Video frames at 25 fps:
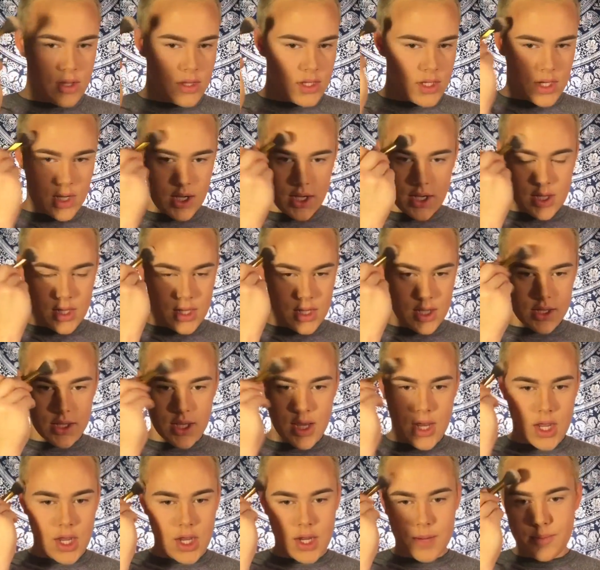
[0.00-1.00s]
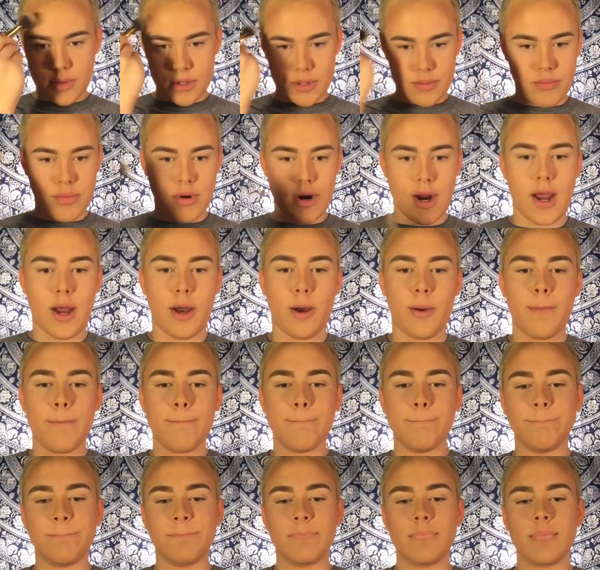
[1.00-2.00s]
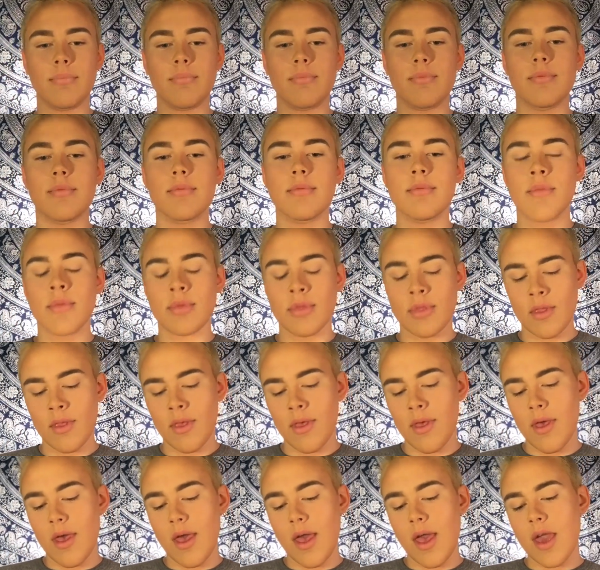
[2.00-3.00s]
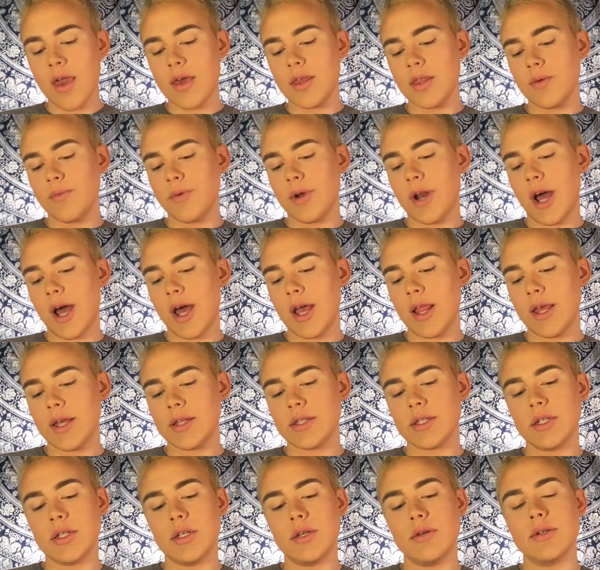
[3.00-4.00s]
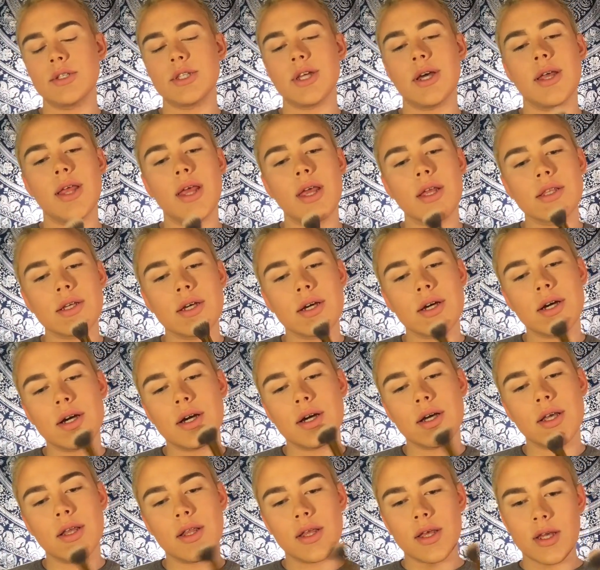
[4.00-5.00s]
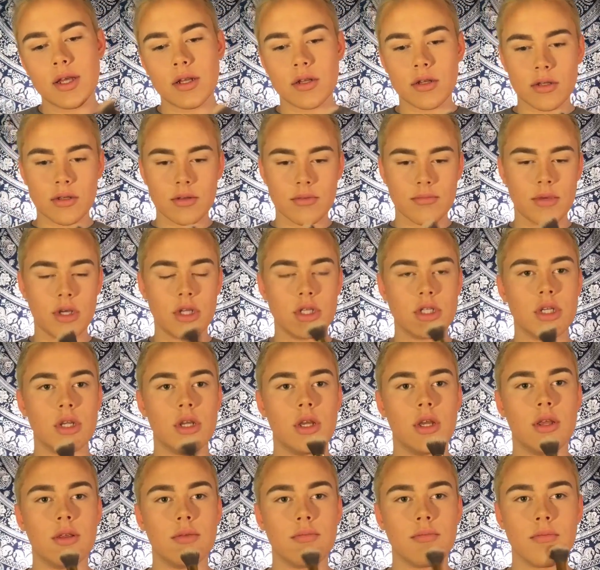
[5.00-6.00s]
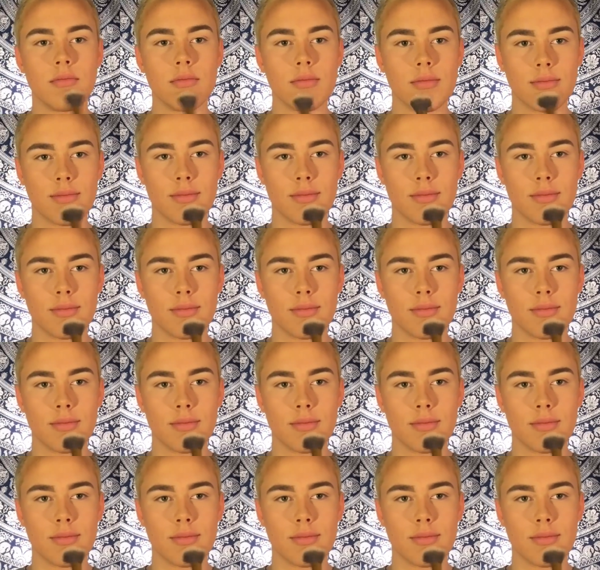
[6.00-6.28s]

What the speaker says: And highlight that upper brow. And then what I like to do is I like to highlight my chin.